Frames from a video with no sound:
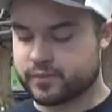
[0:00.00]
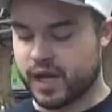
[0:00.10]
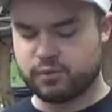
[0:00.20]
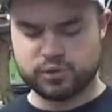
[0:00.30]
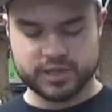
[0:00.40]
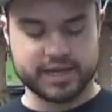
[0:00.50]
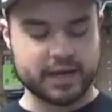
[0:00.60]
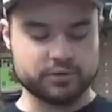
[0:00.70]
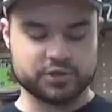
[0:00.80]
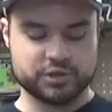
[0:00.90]
I would get
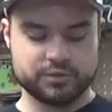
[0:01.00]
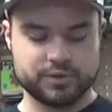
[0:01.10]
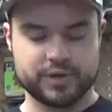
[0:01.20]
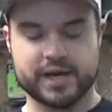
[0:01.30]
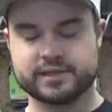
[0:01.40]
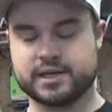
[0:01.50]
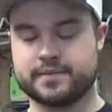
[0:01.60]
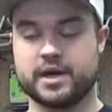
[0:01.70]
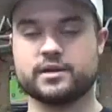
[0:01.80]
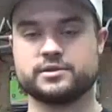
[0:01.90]
out and shoot with you guys, but I'm
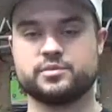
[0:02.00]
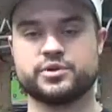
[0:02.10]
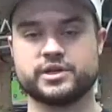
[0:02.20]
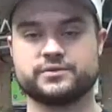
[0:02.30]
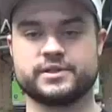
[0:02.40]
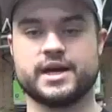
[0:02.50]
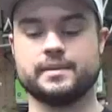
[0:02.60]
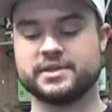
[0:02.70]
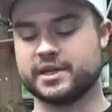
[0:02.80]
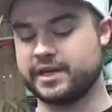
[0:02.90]
honestly pressed for
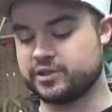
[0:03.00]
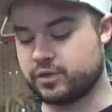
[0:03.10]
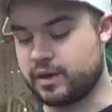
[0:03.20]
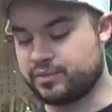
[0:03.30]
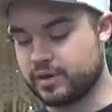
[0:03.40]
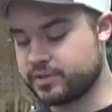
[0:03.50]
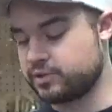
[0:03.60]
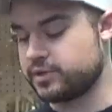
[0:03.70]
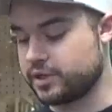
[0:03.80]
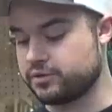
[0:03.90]
time tonight. So I'll probably do
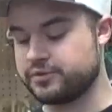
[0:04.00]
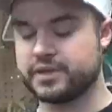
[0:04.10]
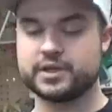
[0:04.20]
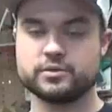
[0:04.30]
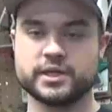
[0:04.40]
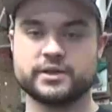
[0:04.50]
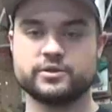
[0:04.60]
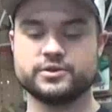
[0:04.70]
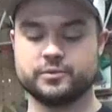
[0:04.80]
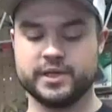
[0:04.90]
another video later
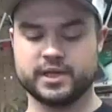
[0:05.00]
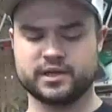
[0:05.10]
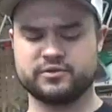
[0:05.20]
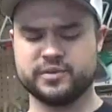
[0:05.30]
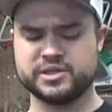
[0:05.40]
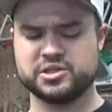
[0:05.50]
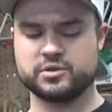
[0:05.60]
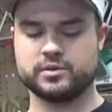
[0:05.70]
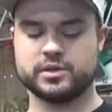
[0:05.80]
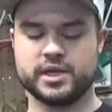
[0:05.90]
this week of me
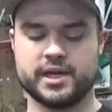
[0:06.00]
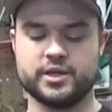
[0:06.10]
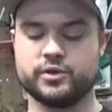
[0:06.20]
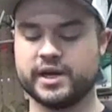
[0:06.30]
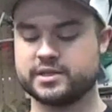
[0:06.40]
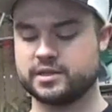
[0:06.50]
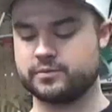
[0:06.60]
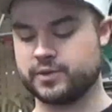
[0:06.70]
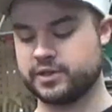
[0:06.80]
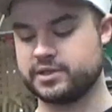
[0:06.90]
shooting, and you guys can
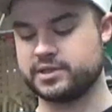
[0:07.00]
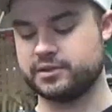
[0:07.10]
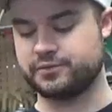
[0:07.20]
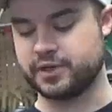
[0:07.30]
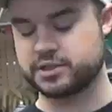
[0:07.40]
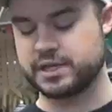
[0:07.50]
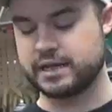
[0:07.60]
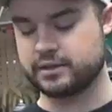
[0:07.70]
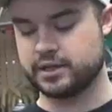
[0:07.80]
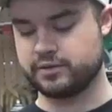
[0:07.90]
really see the
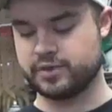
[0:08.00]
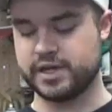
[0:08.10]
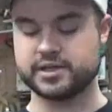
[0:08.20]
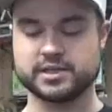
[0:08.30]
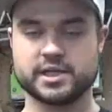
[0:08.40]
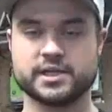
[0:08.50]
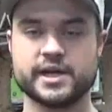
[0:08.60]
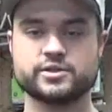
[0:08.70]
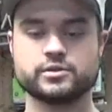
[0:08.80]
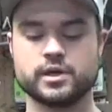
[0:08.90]
functionality of the HHA
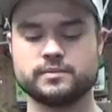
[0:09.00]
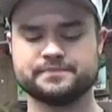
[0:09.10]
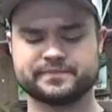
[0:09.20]
Tetra.